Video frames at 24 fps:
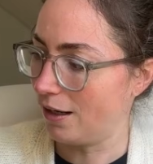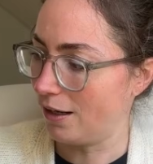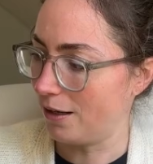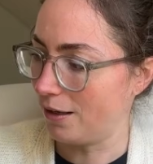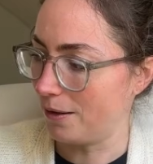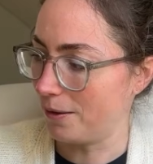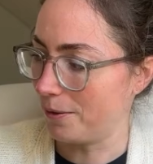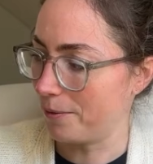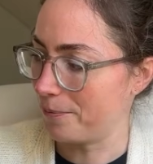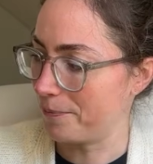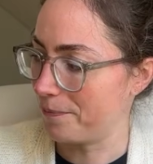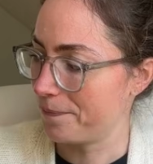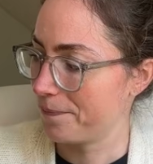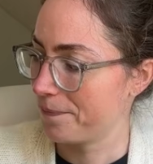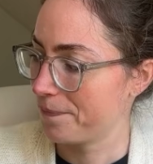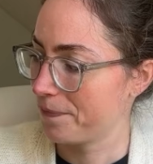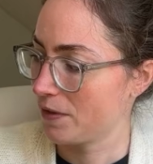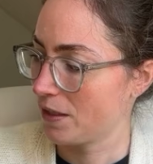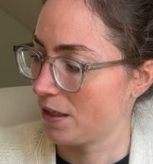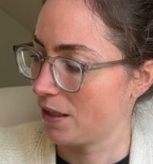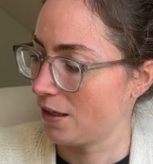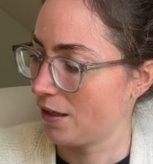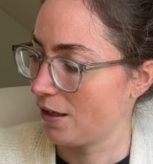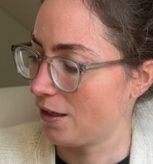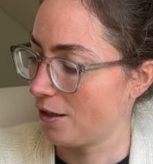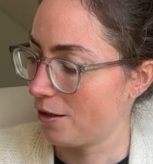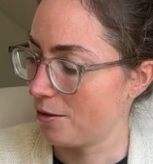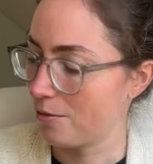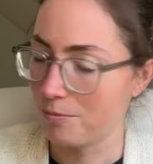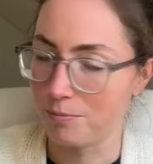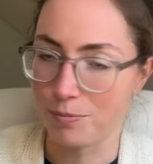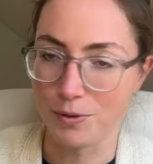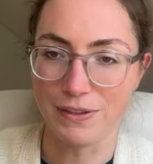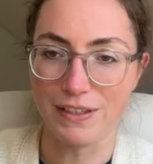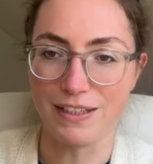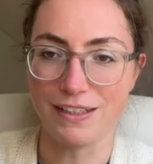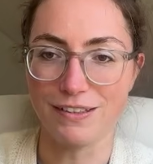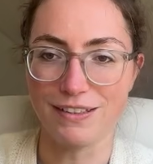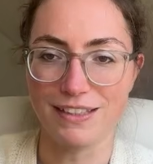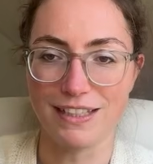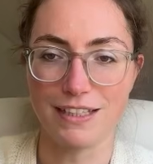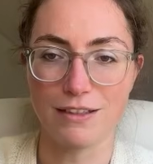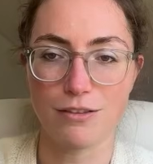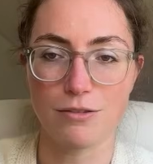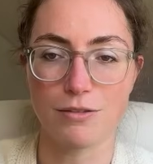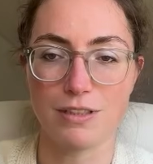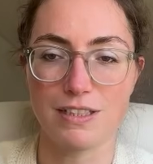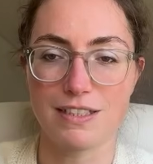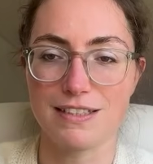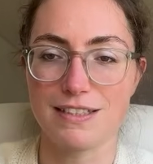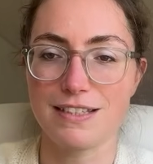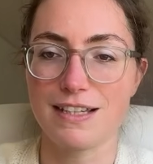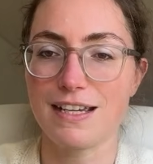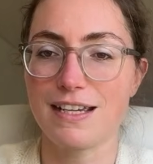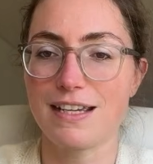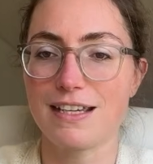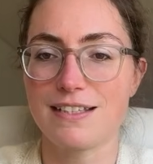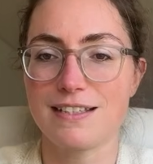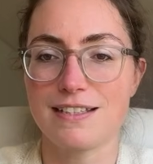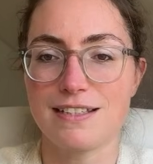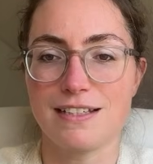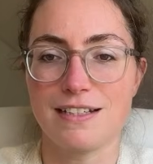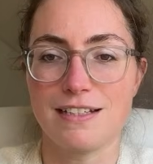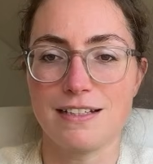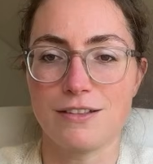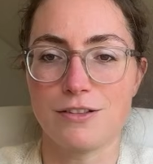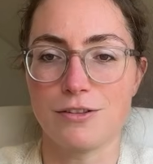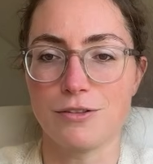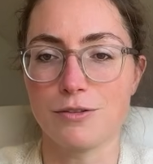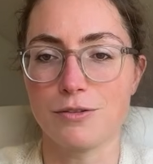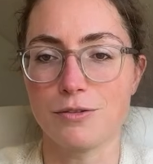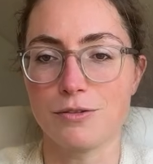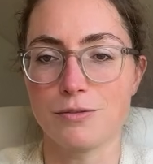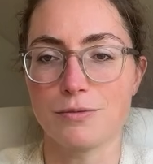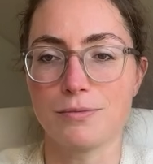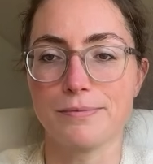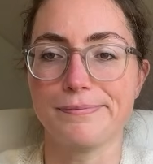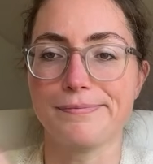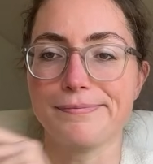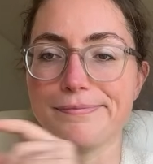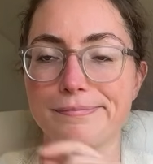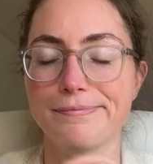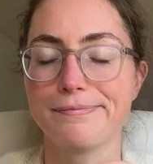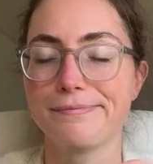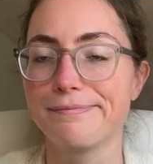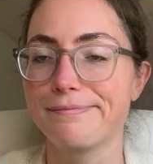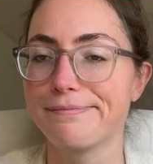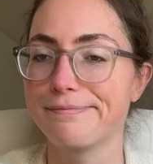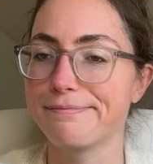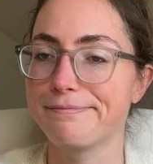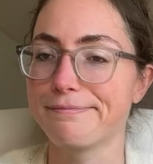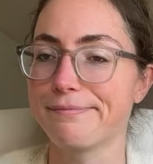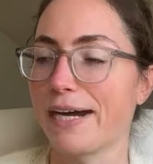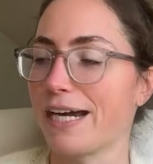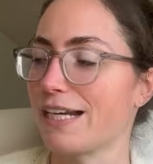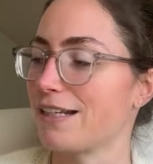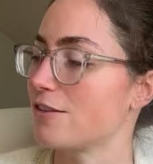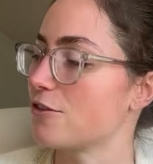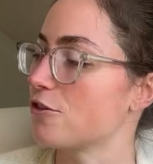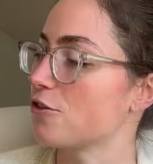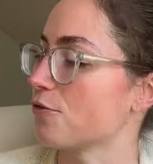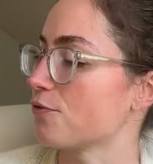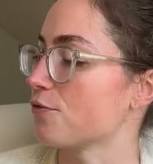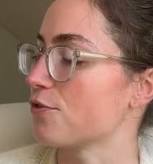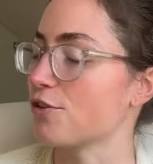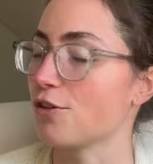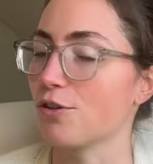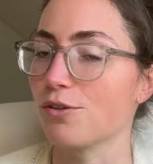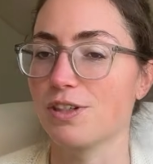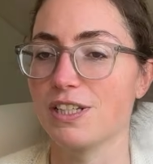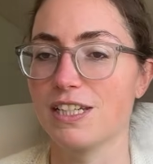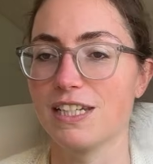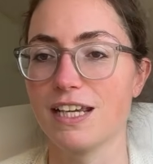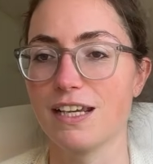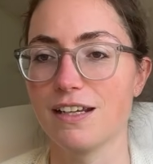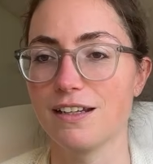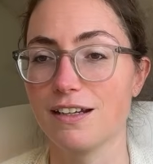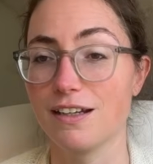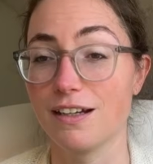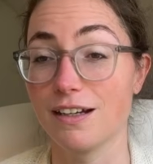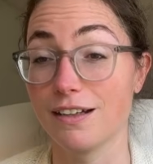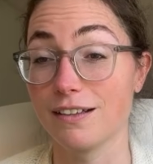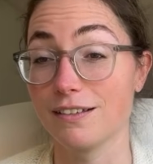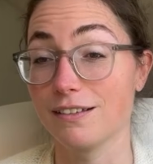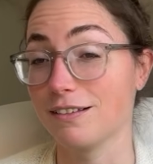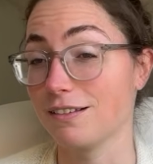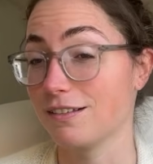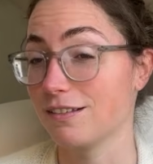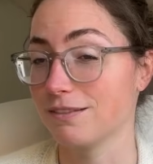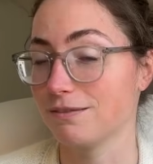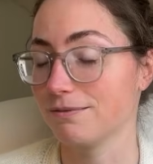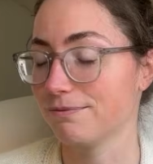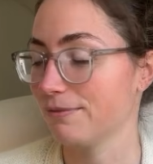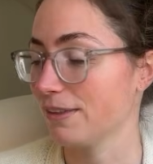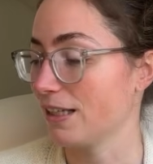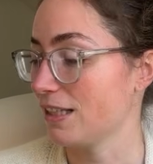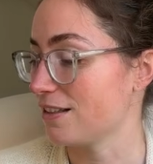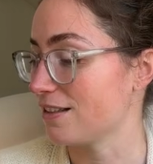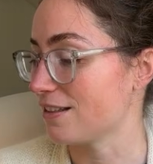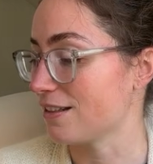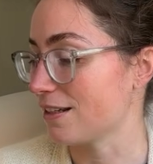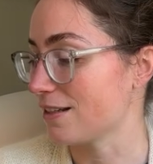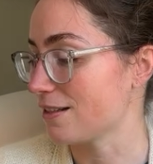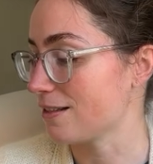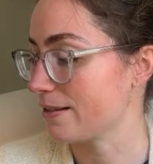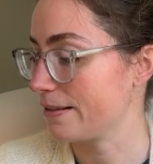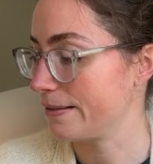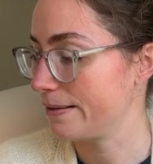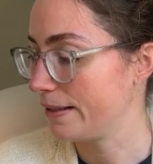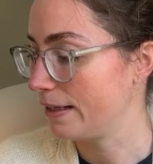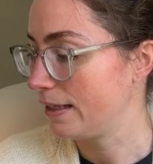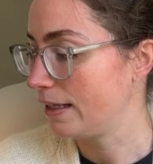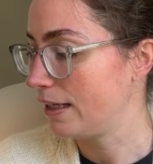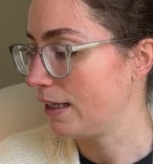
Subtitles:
But then you get to this nice little patch of stockinette, and it's nice.